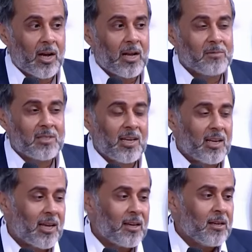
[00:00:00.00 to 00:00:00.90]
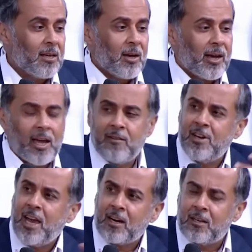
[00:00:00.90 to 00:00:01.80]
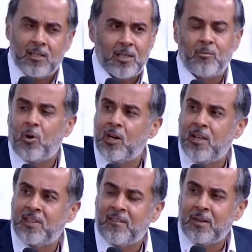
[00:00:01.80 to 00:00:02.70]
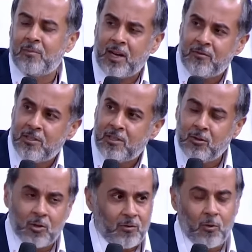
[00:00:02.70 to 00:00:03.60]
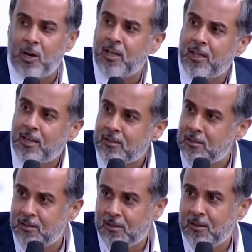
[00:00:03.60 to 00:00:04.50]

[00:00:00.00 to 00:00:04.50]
And I'm seeing like, every actor is in Maldives having breakfast in those floating things.